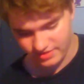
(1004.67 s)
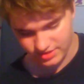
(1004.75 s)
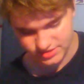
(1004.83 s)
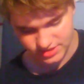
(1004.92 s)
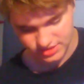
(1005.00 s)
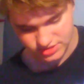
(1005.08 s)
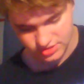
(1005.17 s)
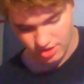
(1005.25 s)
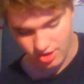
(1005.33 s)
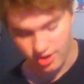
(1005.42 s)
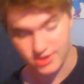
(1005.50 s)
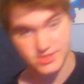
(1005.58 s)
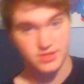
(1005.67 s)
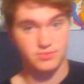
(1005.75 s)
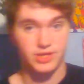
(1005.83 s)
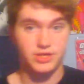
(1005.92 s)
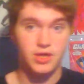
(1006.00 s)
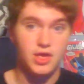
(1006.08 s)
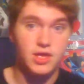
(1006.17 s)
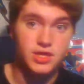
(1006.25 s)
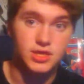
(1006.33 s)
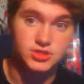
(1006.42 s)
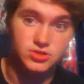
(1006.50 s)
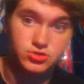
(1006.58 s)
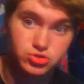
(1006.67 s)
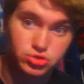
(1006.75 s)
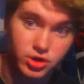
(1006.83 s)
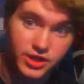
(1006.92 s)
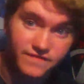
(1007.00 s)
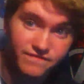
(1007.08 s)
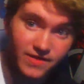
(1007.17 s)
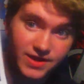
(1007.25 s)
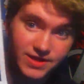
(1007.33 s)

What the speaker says: It's awesome. Like, it's a great fight.